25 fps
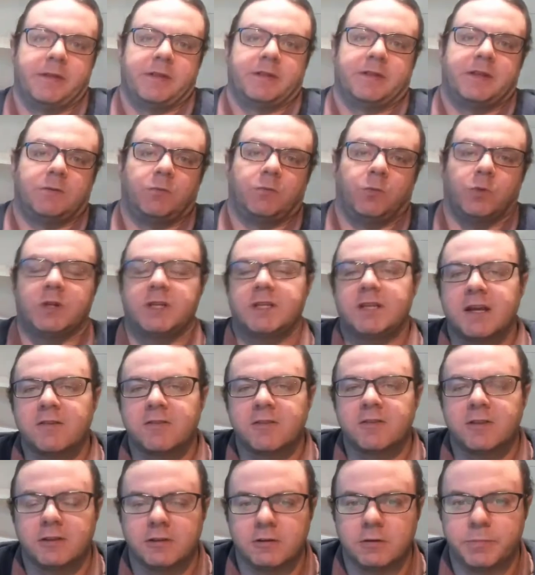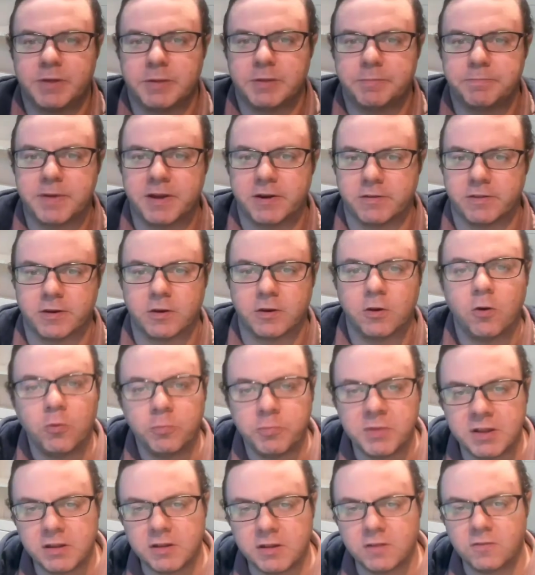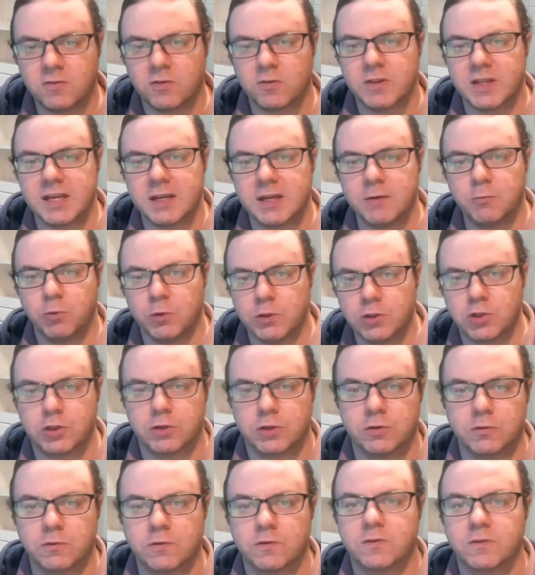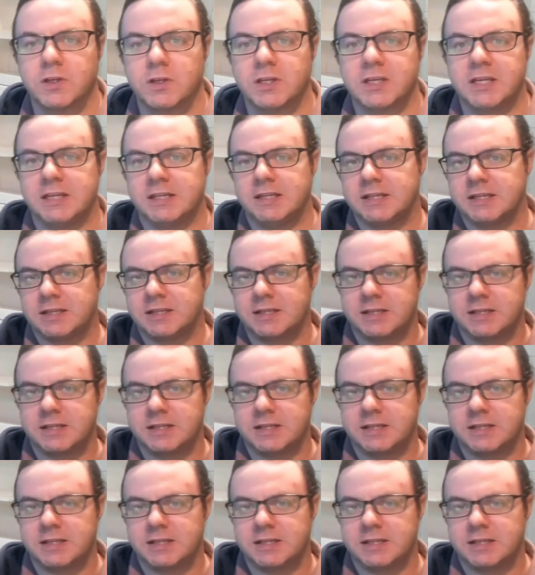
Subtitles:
that would taste a little bit better than oatmeal, and so they would choose to eat